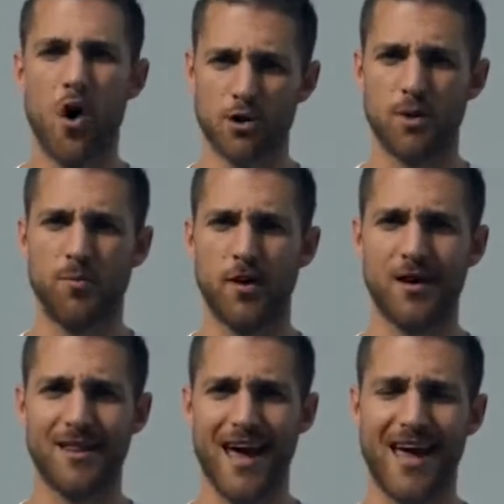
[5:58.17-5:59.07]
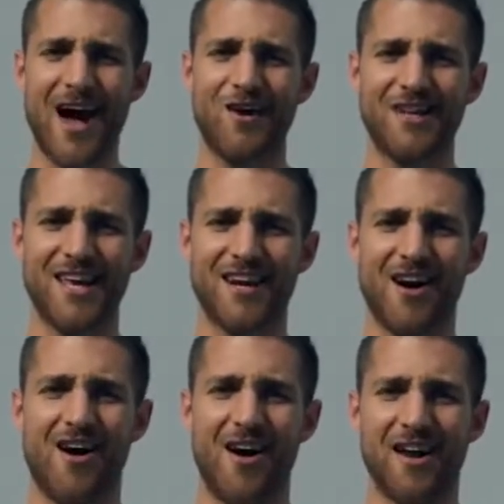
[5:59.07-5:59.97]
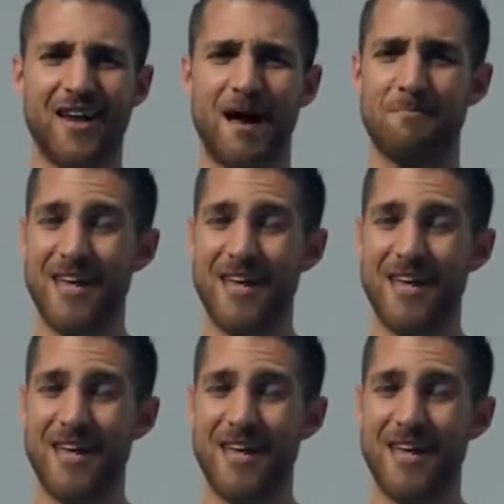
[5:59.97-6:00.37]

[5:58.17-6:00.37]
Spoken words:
Also put that calculator on